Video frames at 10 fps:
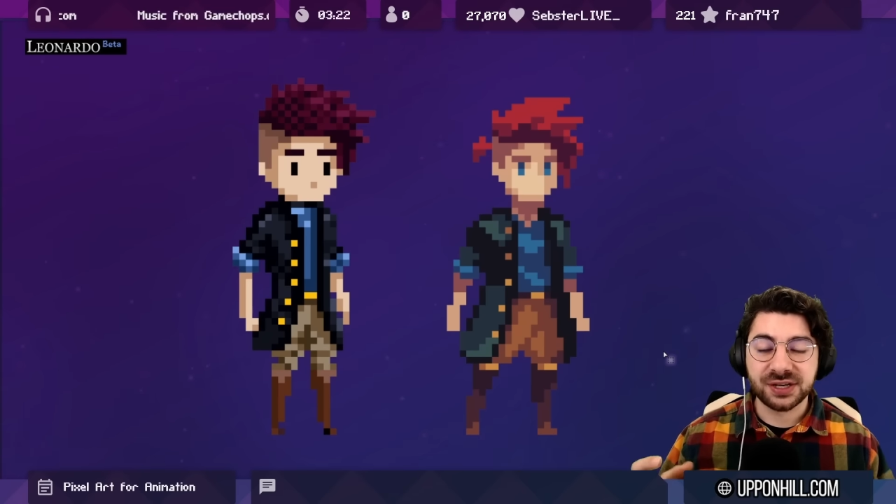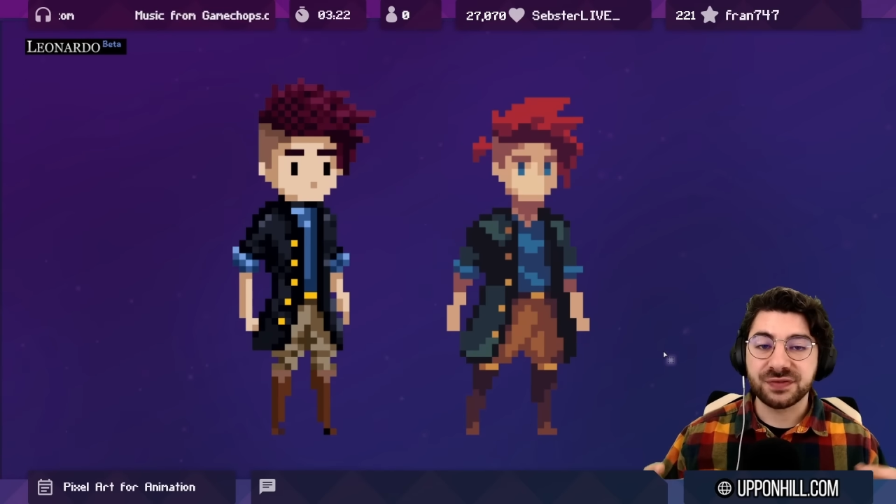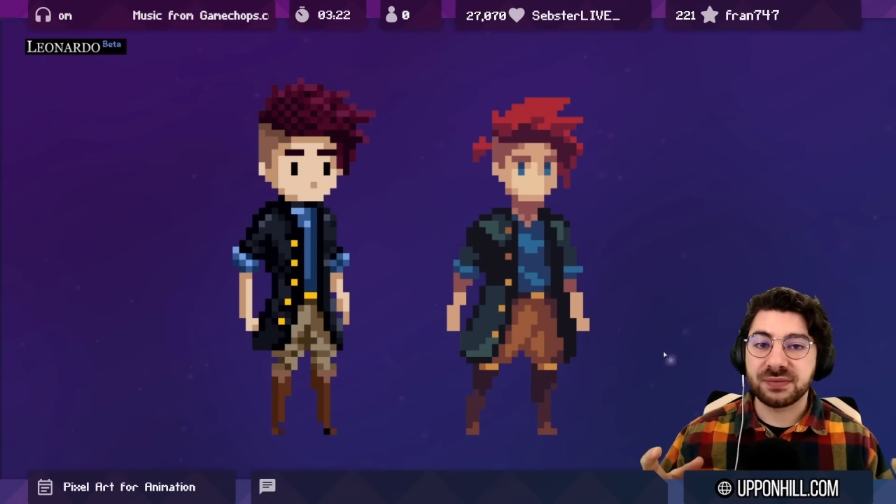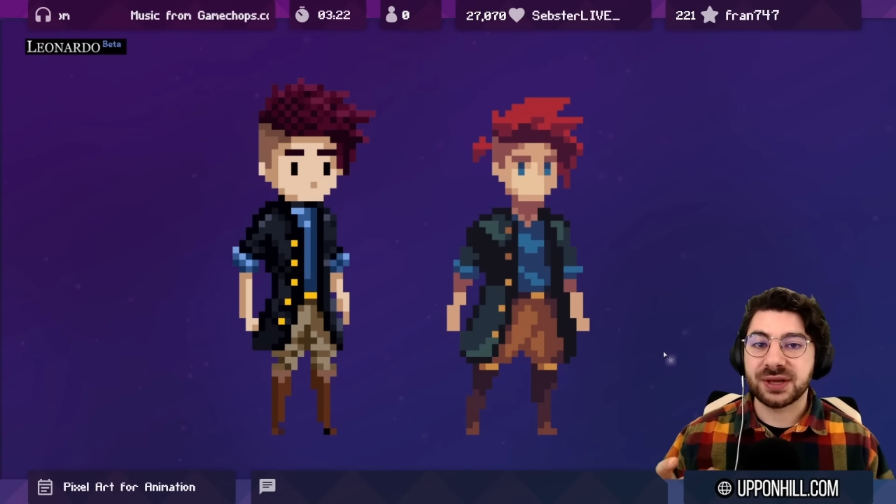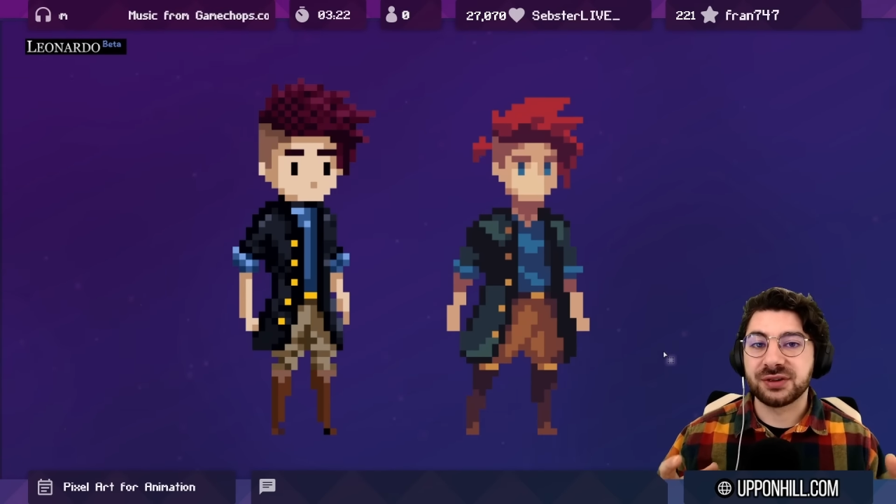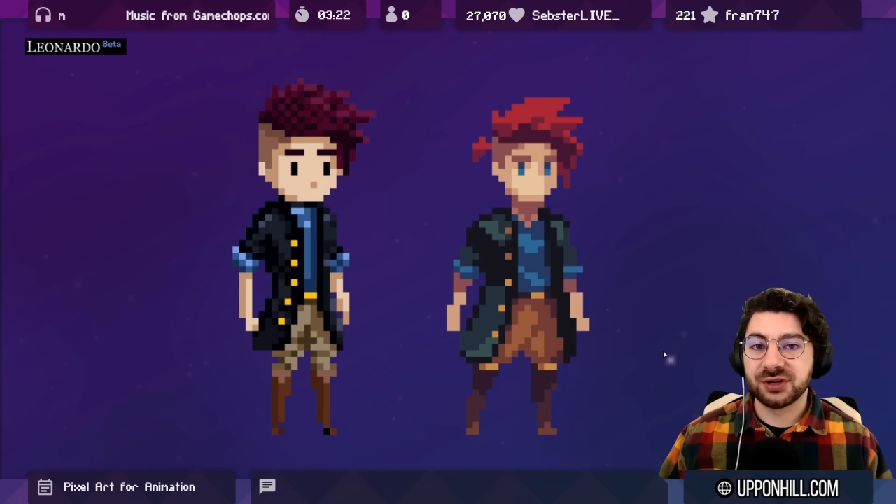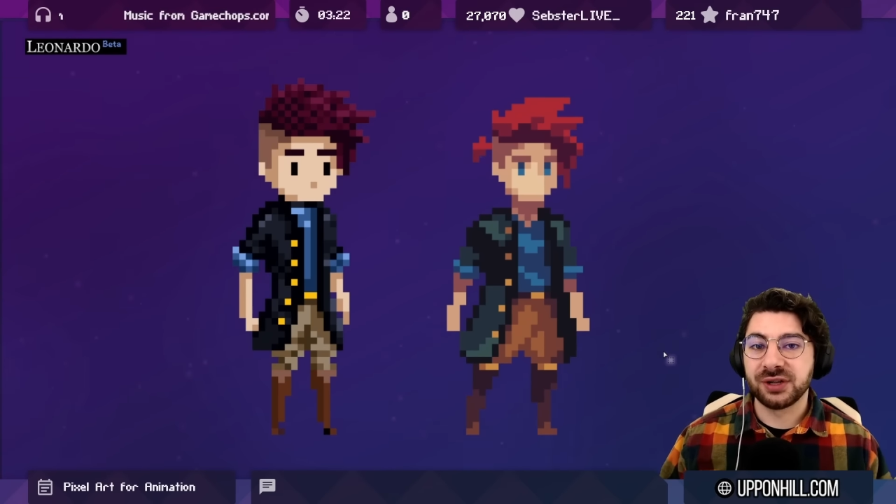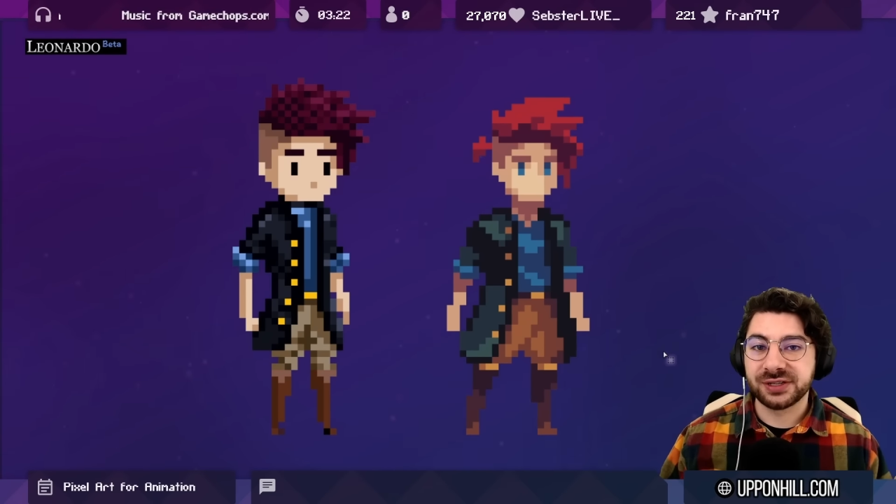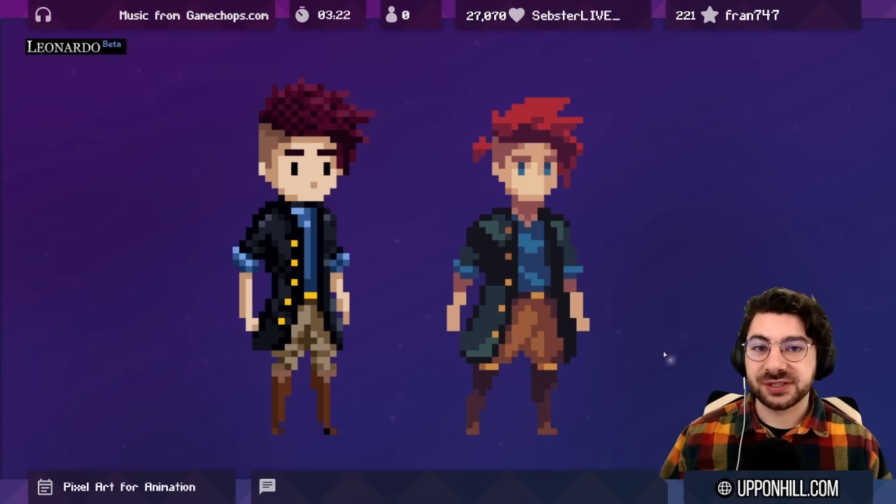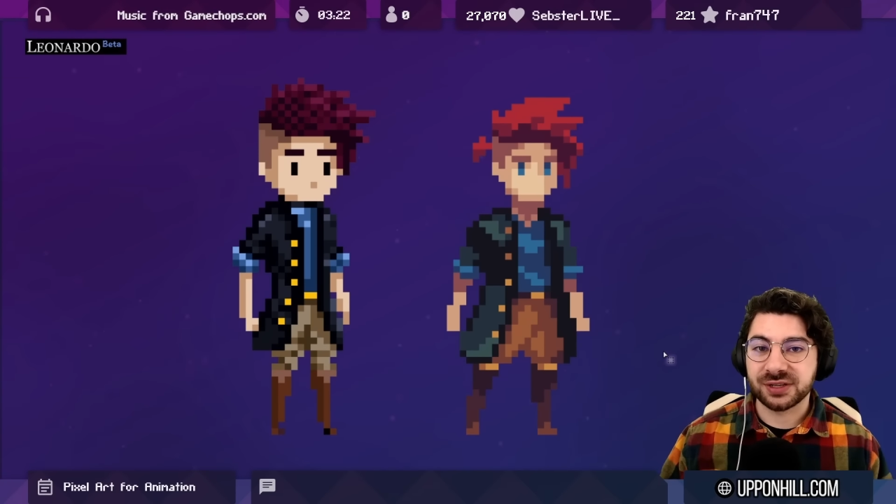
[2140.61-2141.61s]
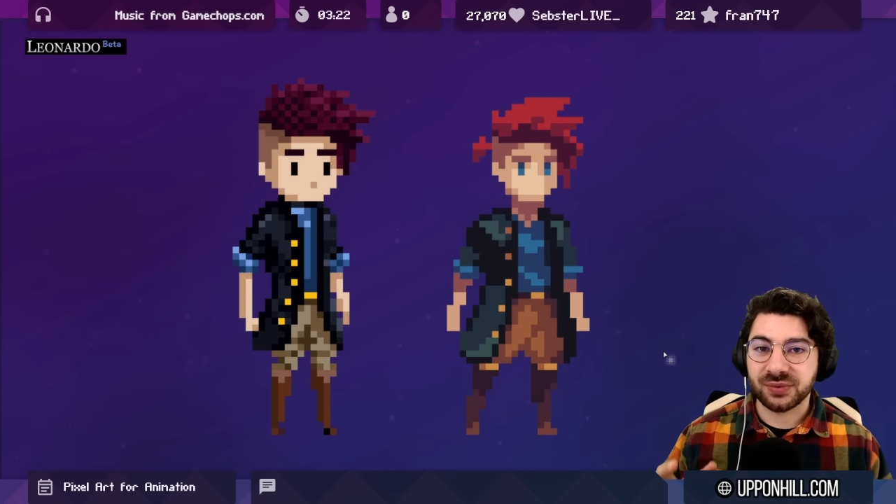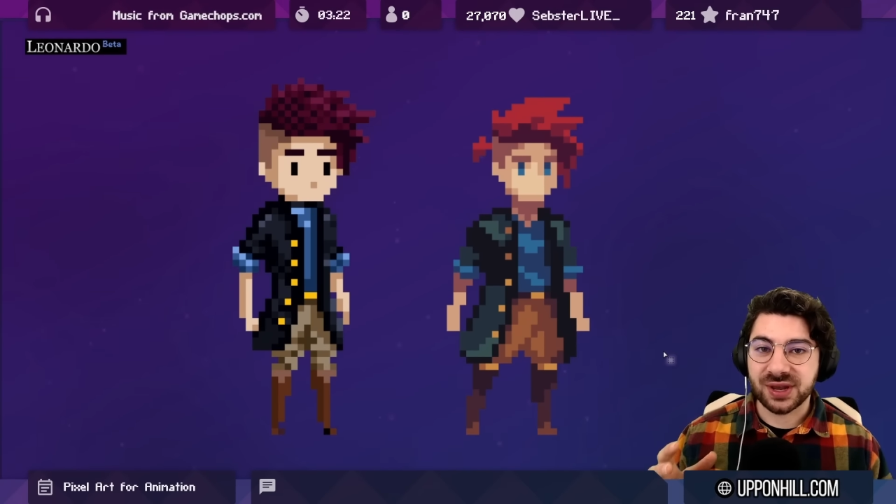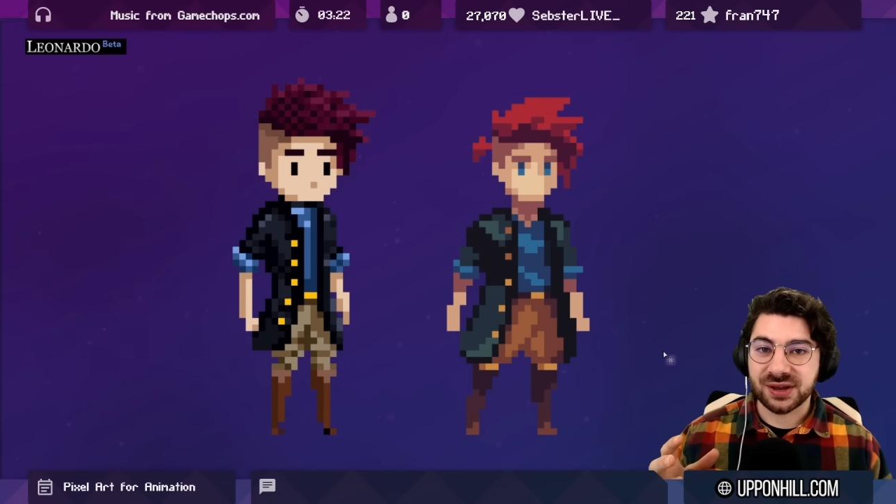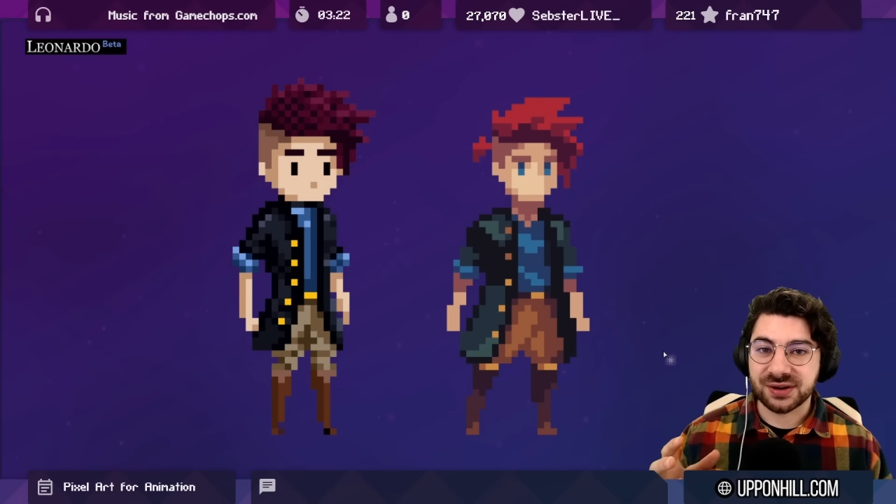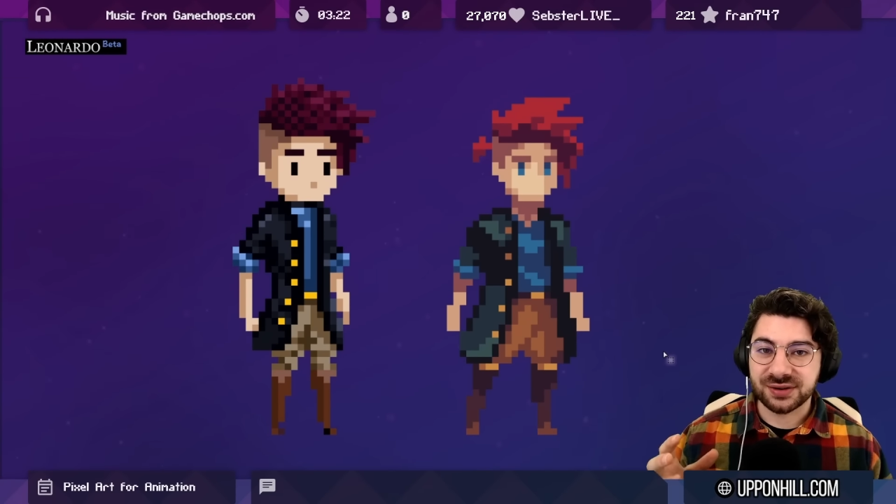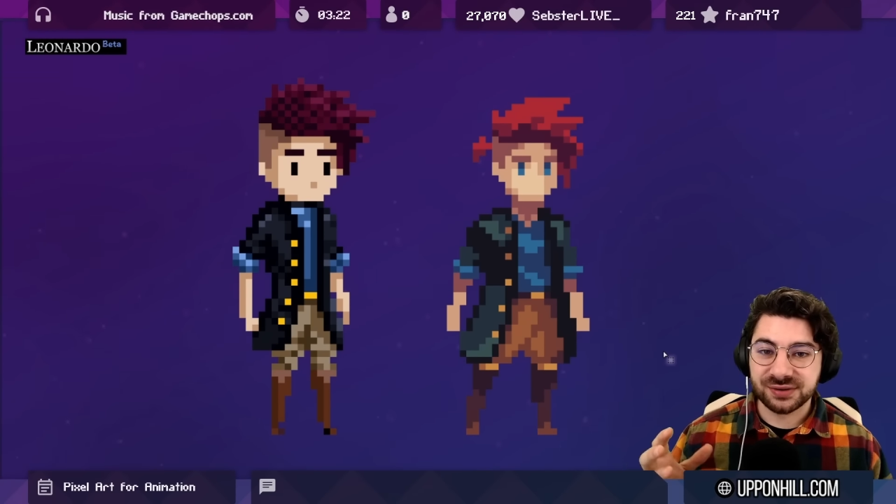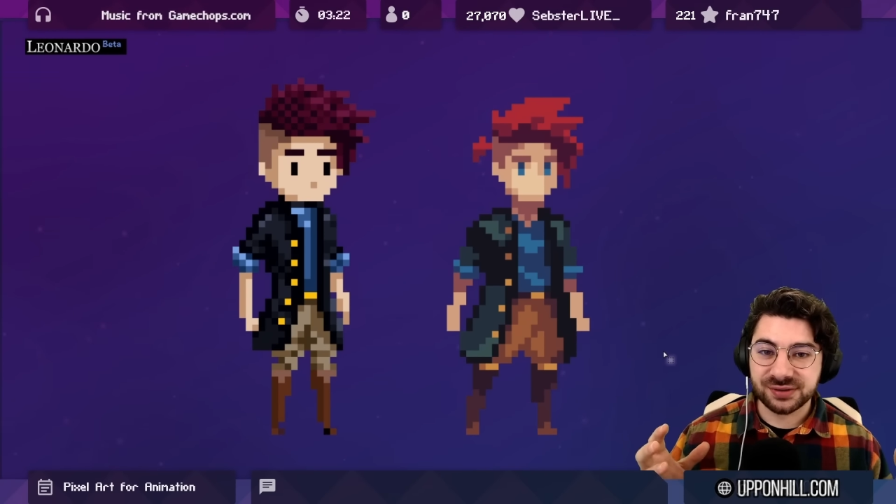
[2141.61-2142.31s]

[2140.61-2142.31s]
different methodologies that we can